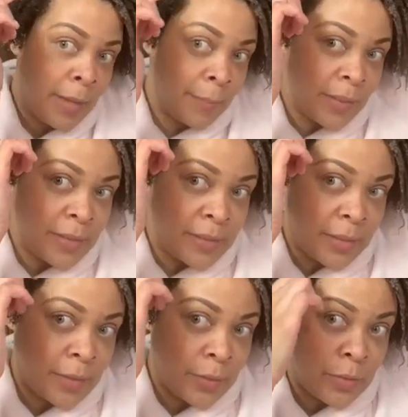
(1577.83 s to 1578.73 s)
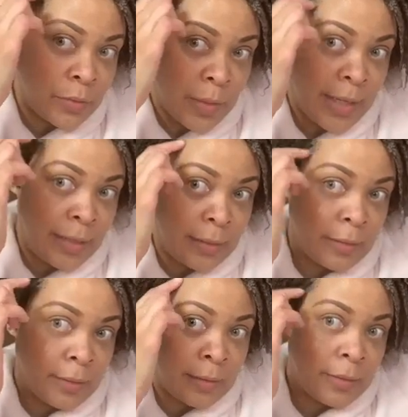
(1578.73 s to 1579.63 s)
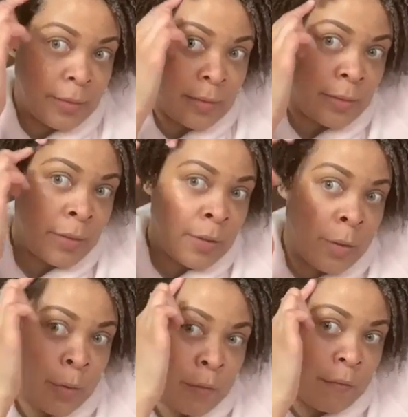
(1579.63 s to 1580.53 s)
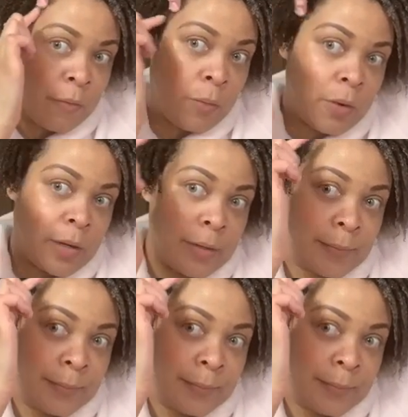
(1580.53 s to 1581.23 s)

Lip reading: gonna sit under the dryer for